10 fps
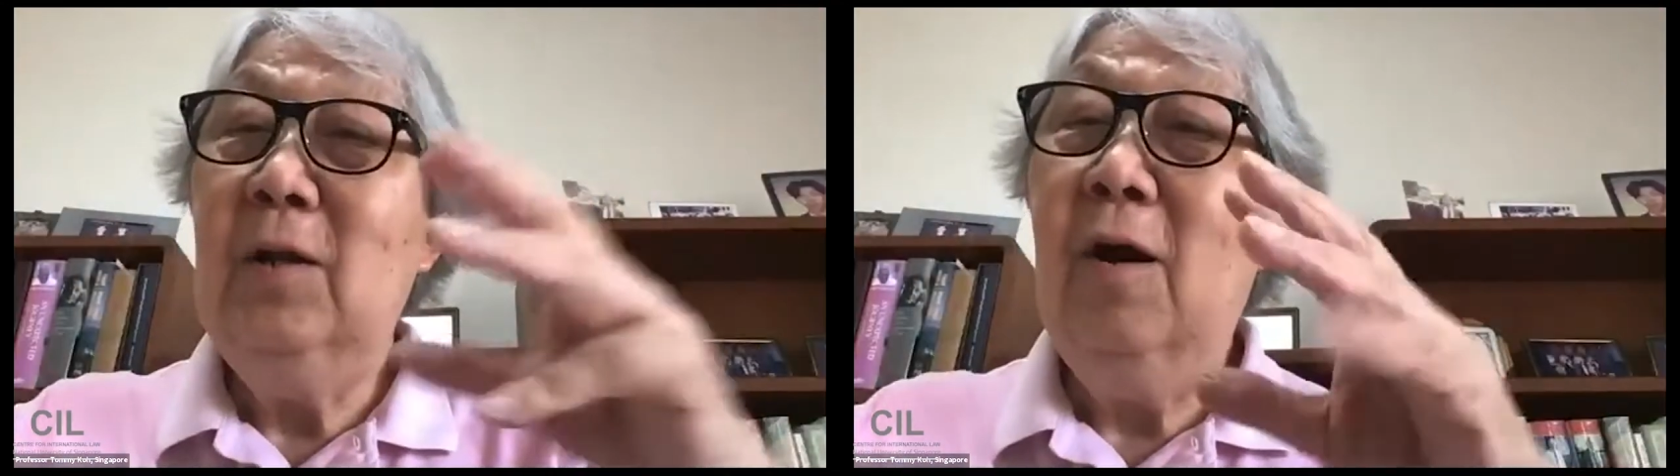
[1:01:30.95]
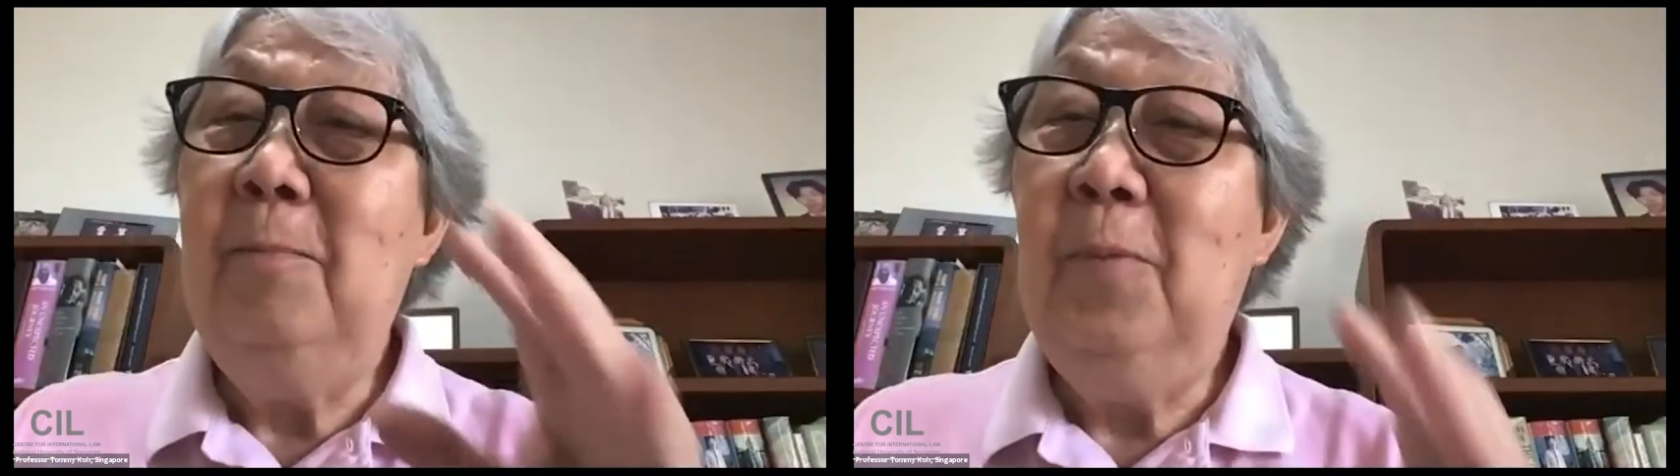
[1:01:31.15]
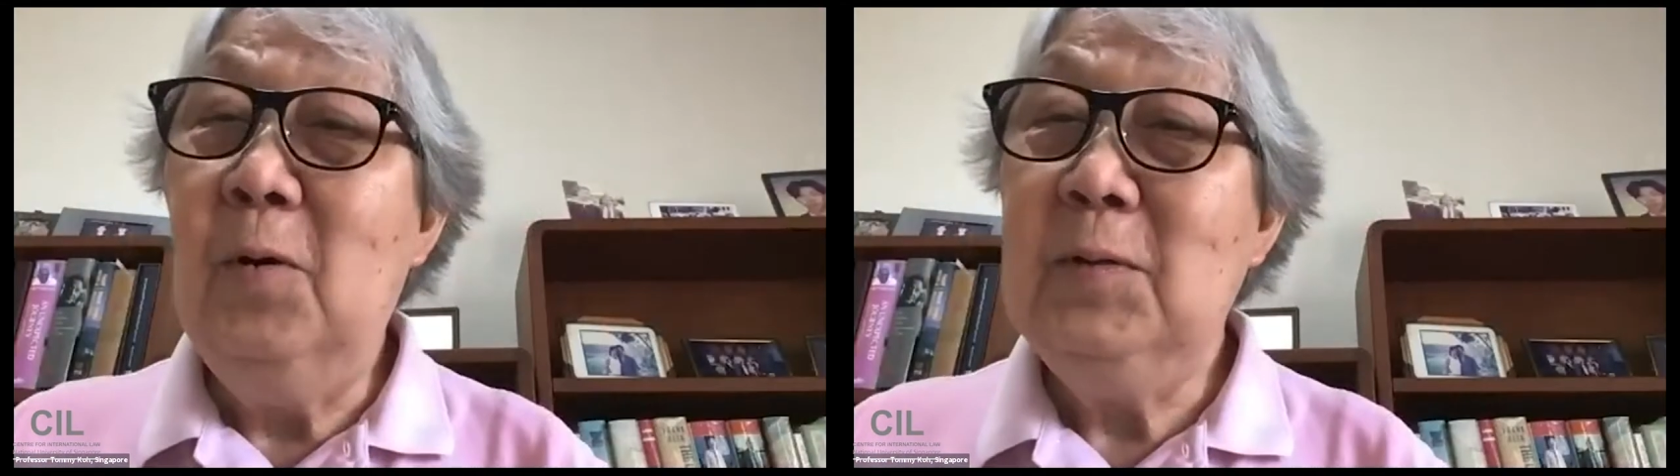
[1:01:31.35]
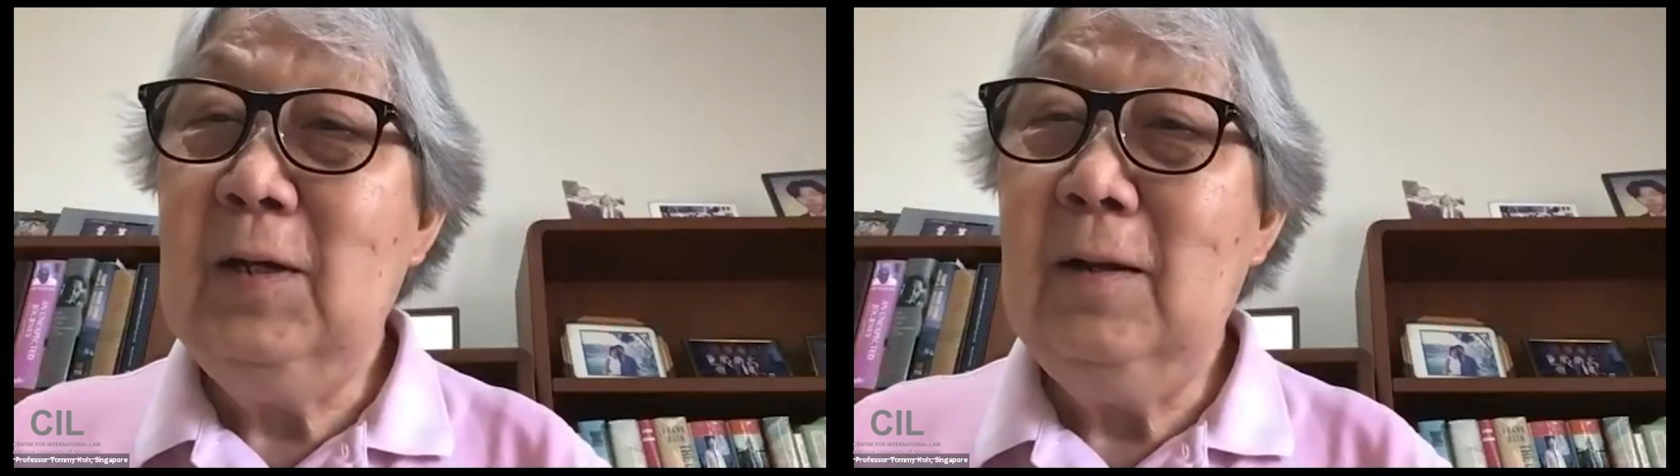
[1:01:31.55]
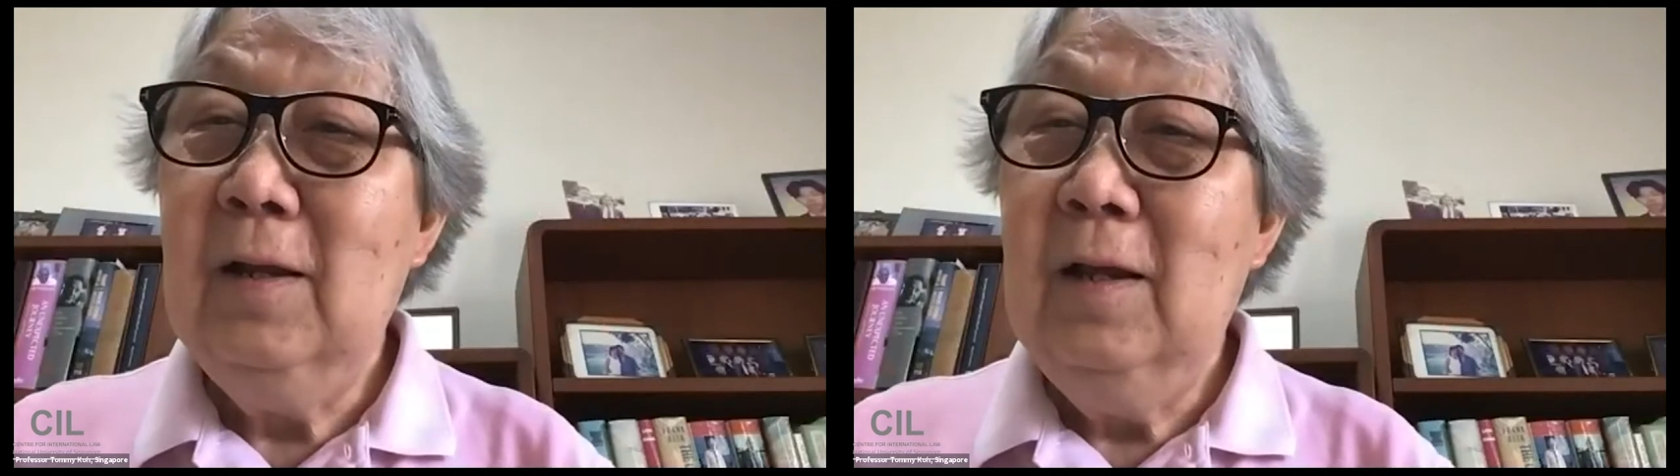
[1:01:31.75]
nor oppose
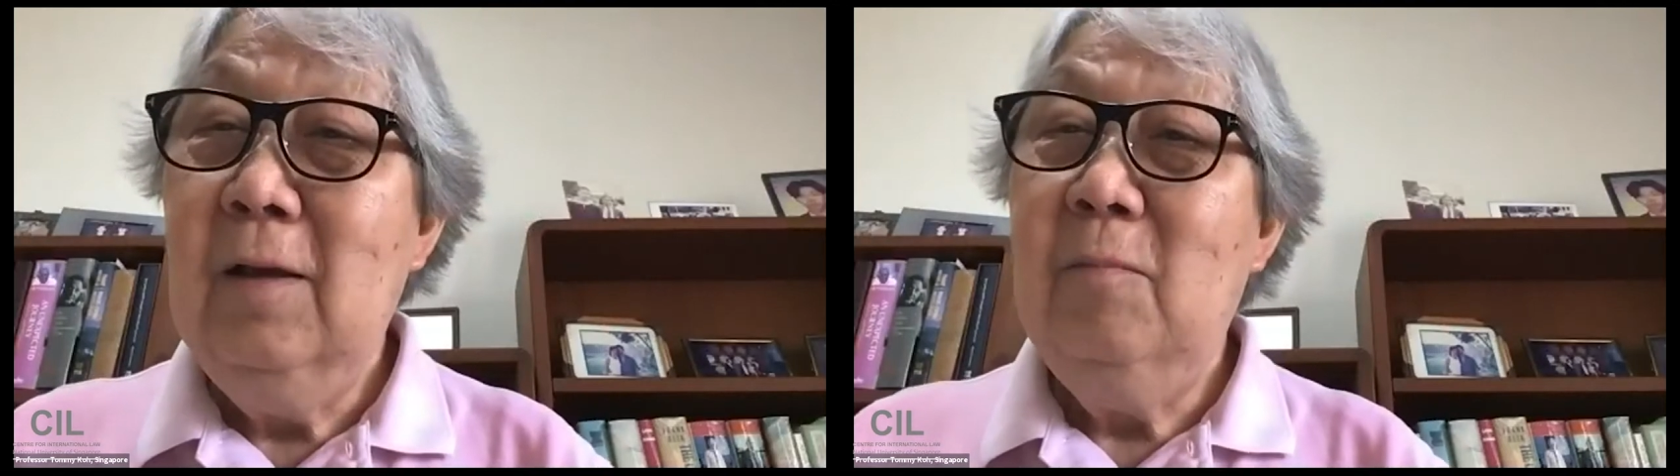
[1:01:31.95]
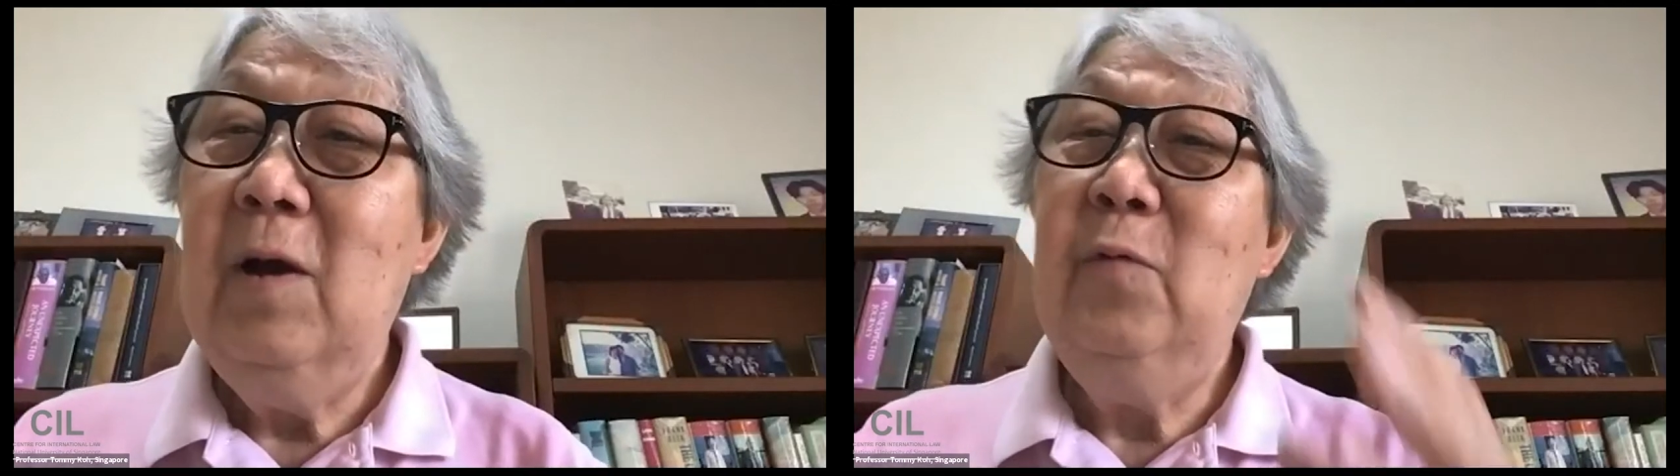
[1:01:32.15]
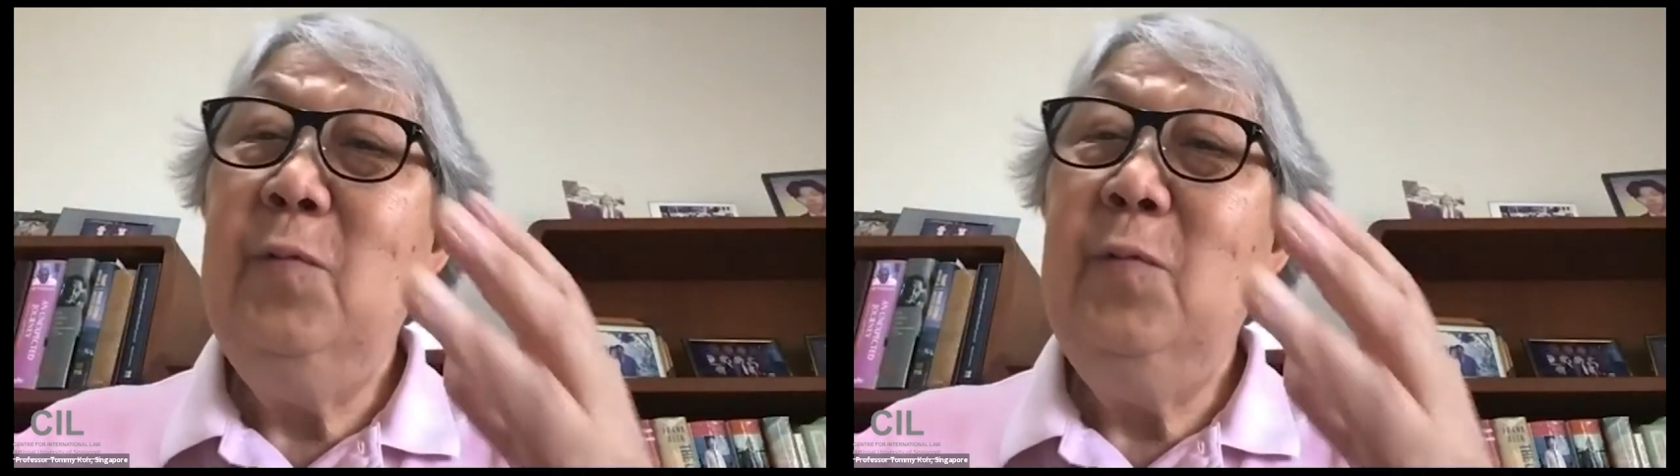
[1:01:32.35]
it, but